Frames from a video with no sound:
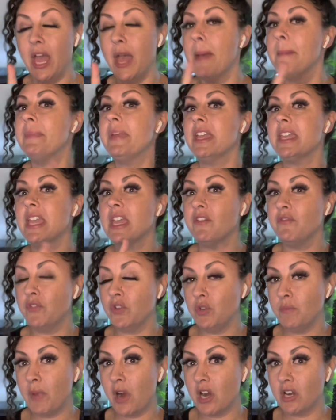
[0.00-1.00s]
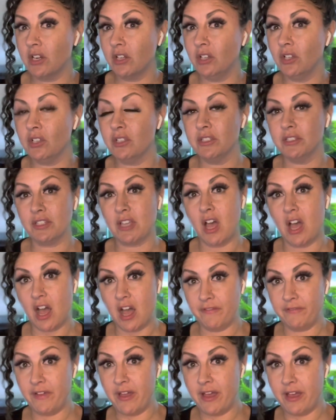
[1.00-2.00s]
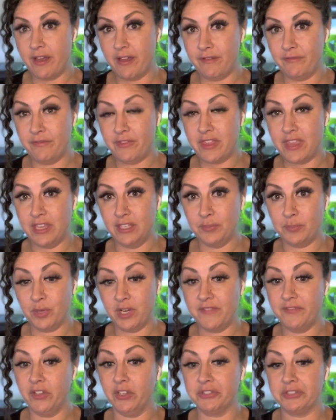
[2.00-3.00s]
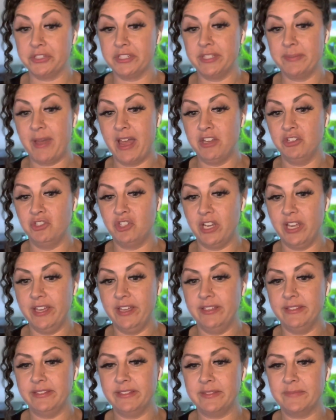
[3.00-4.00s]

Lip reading: picking food particles off of these pre-filter sponges.